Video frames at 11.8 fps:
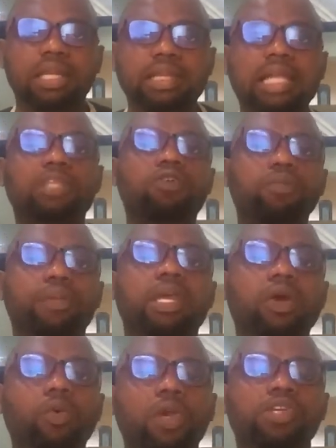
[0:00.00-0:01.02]
That could
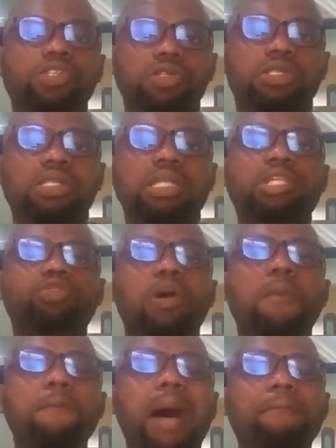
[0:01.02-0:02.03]
be a question that
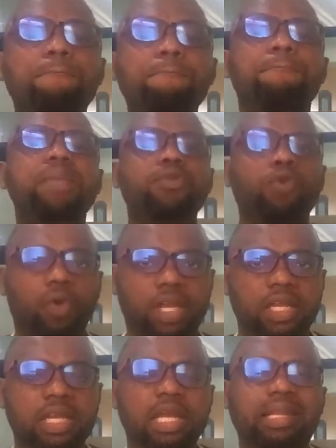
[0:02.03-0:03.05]
I'm
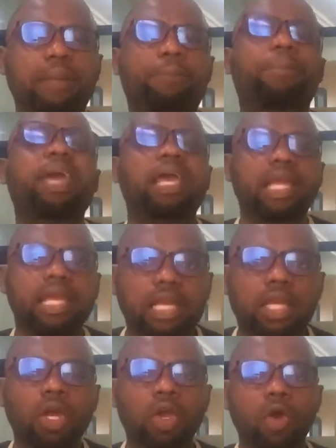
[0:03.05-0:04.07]
mirroring the
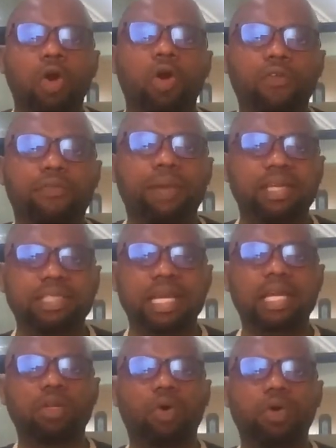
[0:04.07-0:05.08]
pain of my
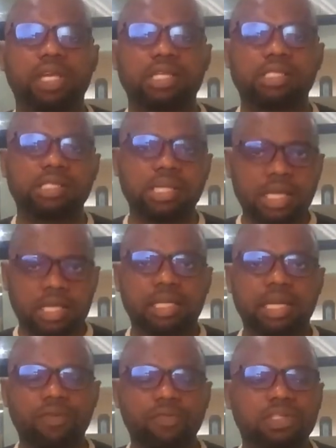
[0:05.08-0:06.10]
target audience
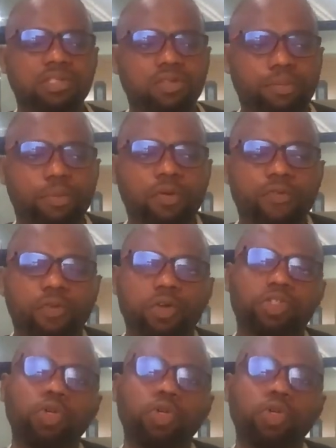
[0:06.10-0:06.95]
that I've written the book for.